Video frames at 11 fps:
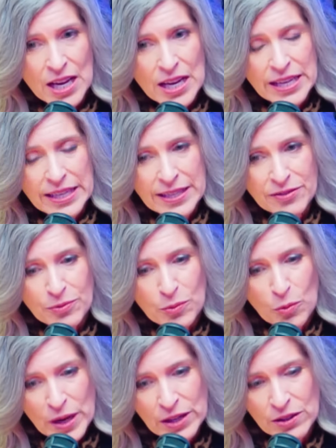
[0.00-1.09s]
if
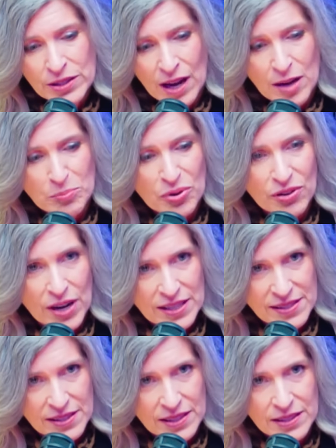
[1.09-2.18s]
we are not
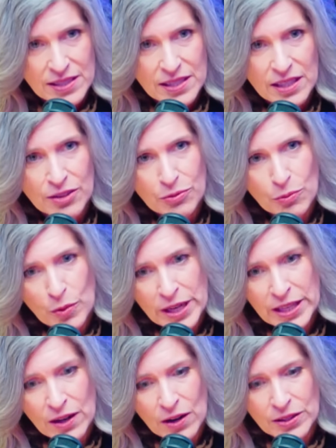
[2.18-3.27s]
present, if
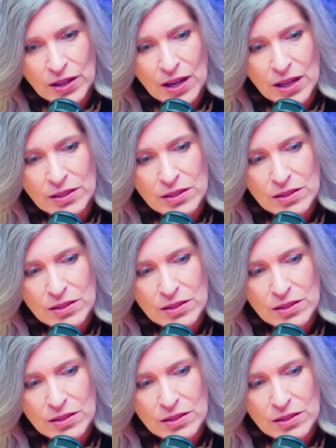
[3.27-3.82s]
we are not